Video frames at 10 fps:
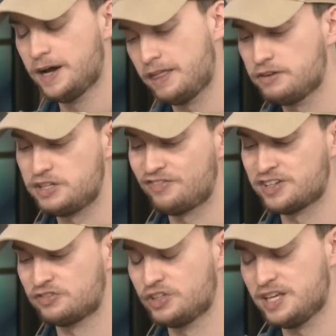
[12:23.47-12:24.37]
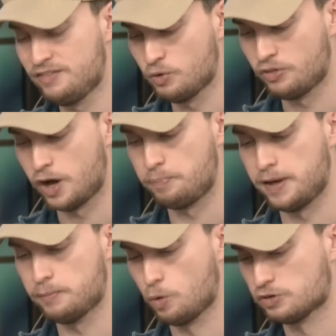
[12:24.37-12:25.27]
And then defensively, even without
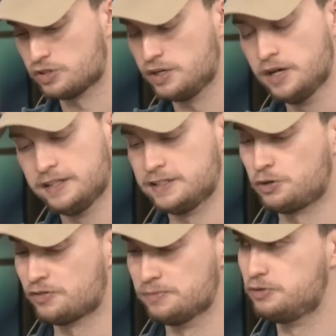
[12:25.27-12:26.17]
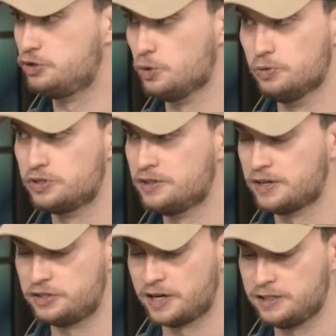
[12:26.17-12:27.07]
Ben Morrison, they still have some dudes in
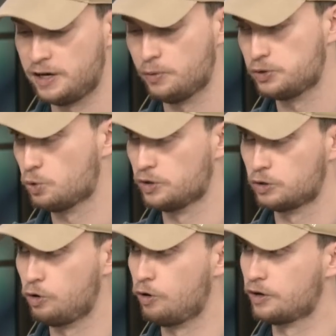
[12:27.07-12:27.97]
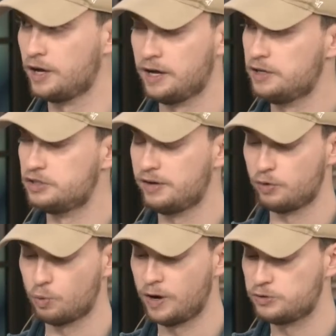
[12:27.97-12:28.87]
that secondary with Jordan Clark and
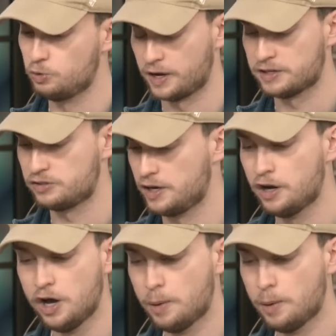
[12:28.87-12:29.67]
Xavier Watts, who, like I said,